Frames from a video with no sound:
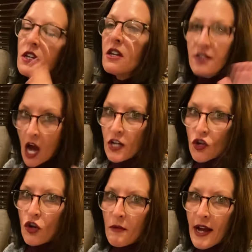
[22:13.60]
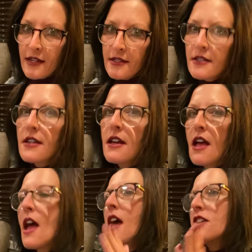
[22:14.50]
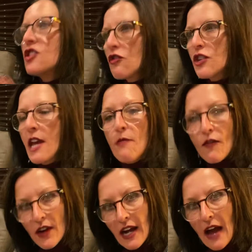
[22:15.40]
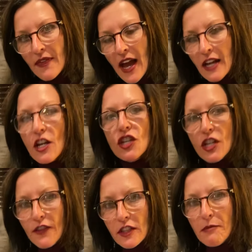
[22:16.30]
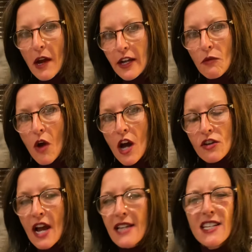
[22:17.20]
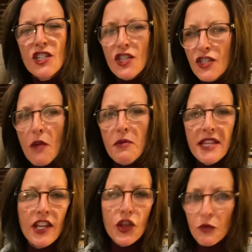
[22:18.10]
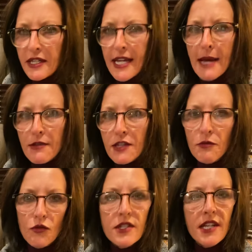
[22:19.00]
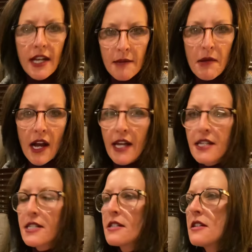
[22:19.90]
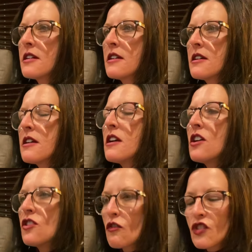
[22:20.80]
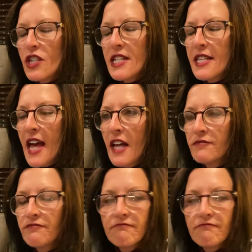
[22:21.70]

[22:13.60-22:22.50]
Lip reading: Non-Norwex. So she came over and got that. She filled a bucket of water. I said, just start with like 3 tablespoons in a bucket. So she did that.